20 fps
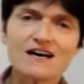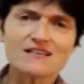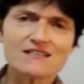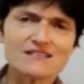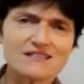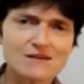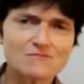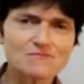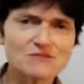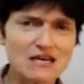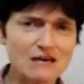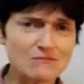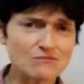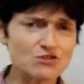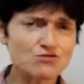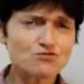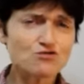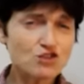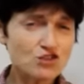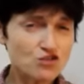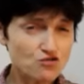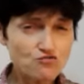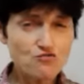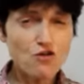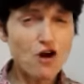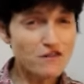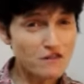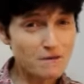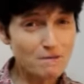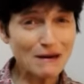Sometimes you just
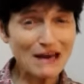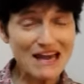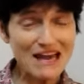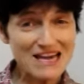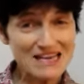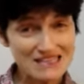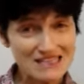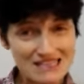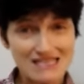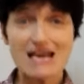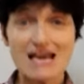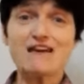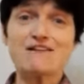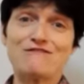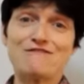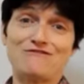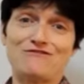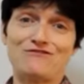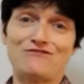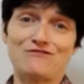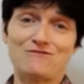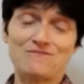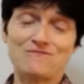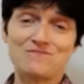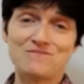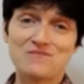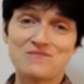rather play it safe.